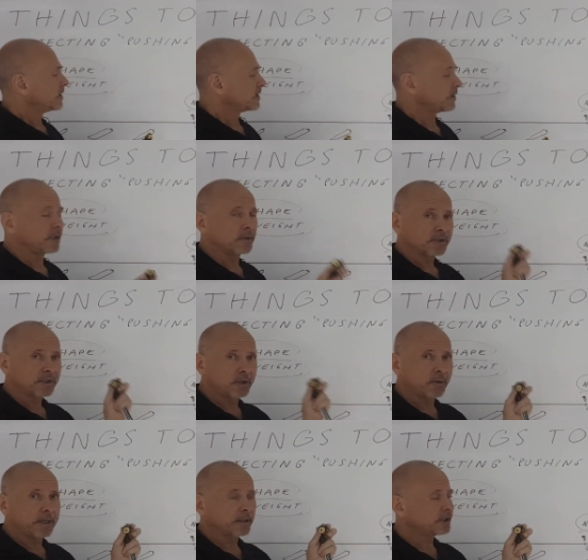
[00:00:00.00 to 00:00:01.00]
So they used
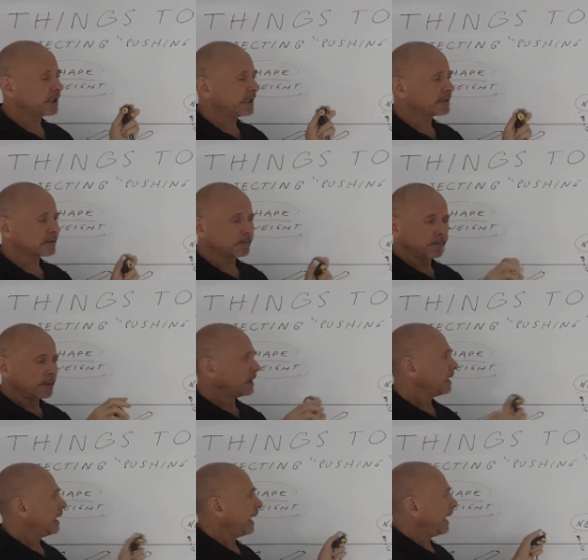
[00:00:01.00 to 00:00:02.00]
two air jets,
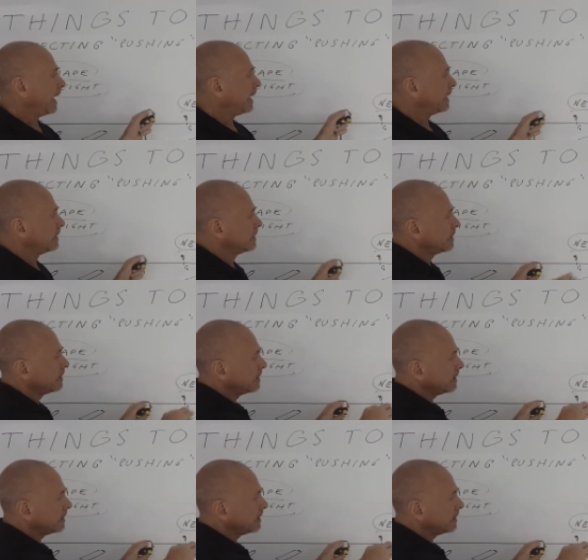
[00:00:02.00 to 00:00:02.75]
and